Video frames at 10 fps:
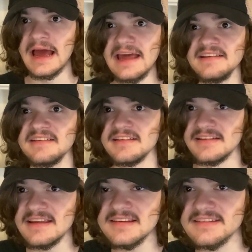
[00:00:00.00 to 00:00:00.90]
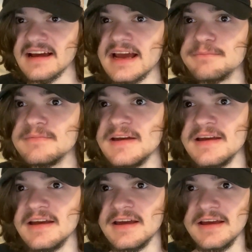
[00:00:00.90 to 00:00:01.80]
And this time,
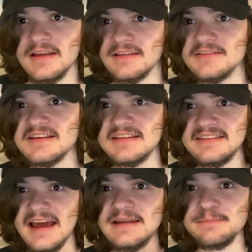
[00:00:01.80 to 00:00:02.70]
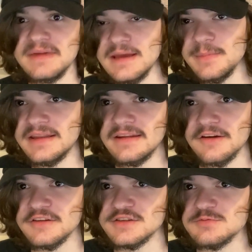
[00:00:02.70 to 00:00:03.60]
there's a dead meme in
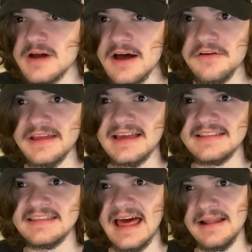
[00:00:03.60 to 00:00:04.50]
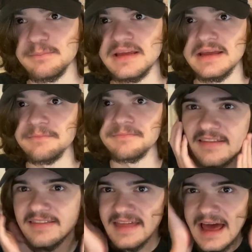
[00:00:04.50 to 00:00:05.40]
there as well. That meme
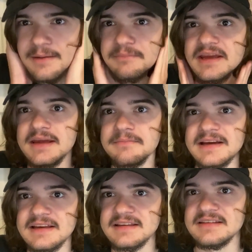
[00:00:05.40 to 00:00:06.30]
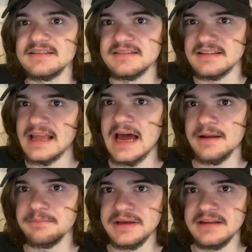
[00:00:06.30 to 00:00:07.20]
has
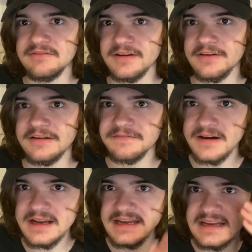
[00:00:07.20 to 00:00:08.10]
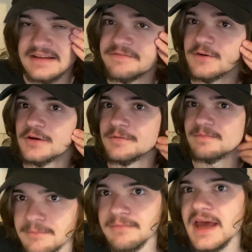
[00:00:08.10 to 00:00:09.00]
not been very funny for
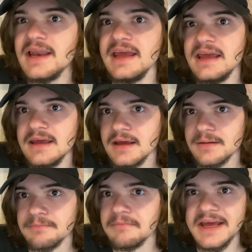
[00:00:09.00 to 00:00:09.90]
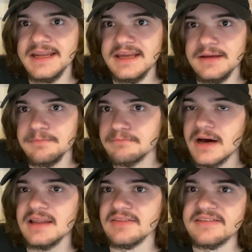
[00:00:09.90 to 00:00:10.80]
many, many
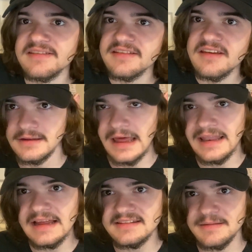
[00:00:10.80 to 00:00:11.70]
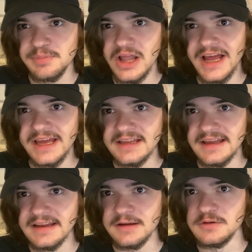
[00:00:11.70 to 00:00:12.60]
months. And that's implying
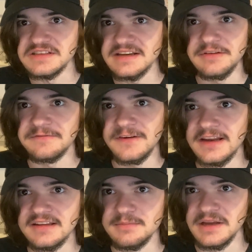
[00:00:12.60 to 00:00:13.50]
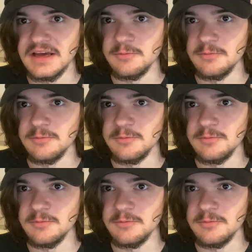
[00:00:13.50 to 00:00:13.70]
that it was even funny to begin